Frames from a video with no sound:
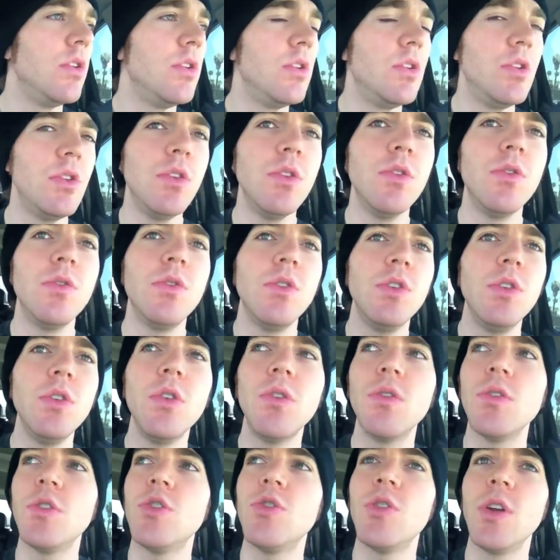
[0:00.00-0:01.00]
You, you
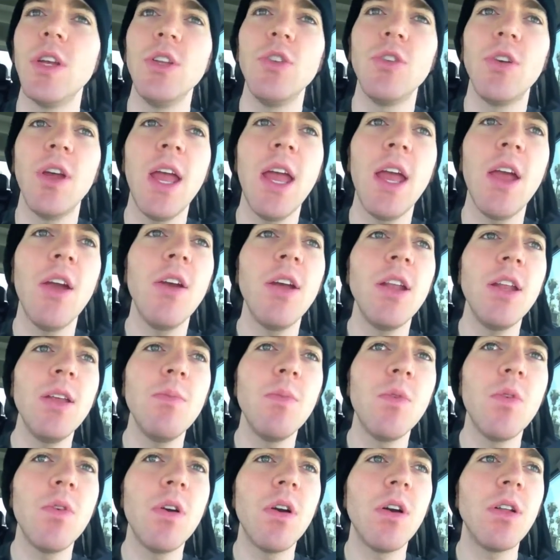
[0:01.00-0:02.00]
don't straighten your hair
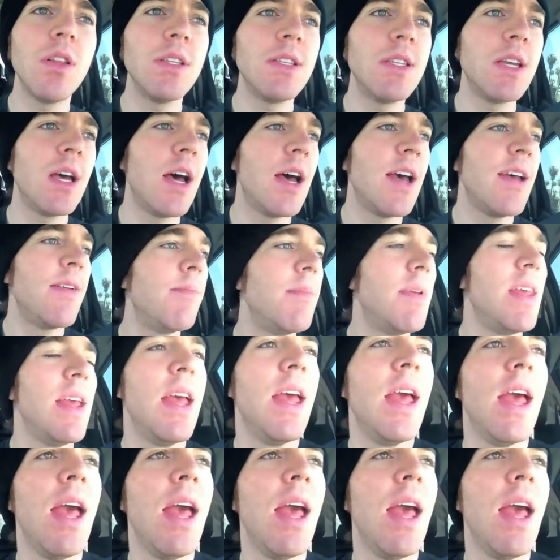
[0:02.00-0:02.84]
anymore all the time.